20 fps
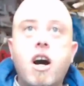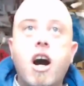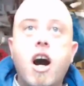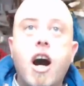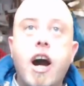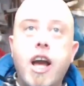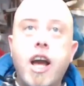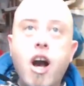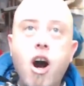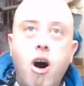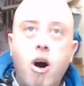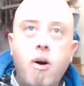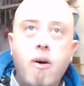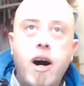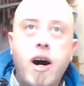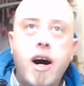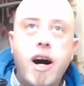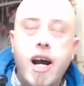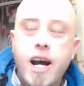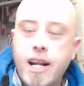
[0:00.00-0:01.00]
I
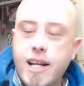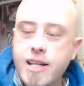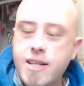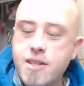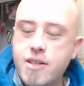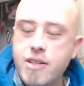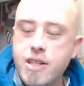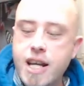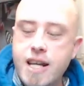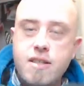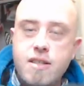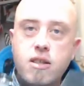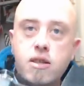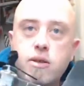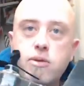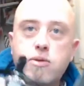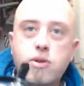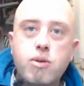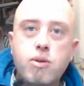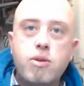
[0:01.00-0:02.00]
wholeheartedly suggest that
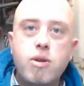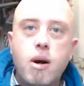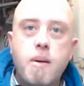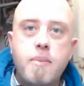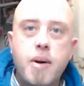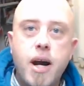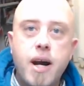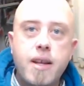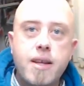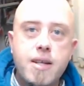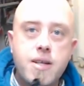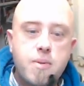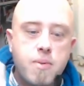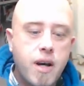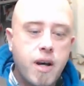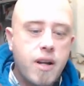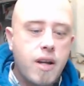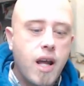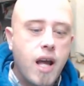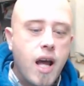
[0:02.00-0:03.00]
you do not buy this
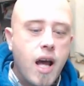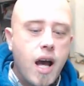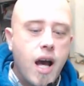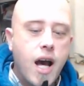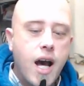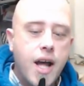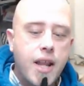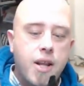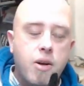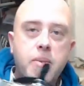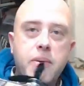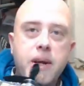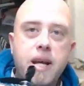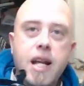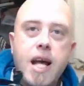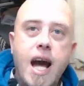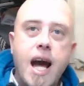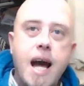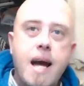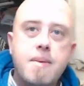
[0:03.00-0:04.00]
one. There will be
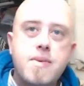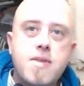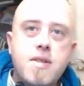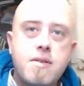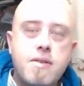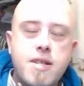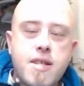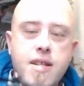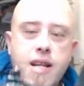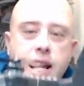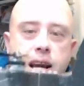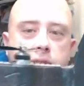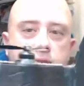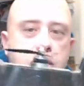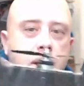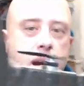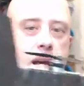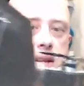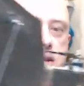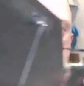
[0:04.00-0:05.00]
an absolute slating
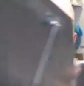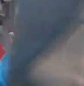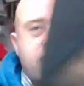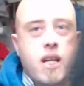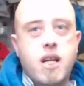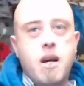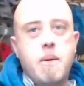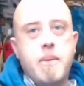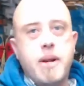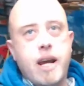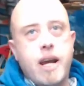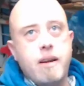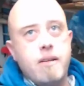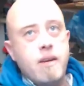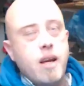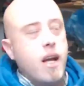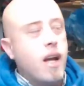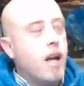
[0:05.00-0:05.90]
about this wing coming out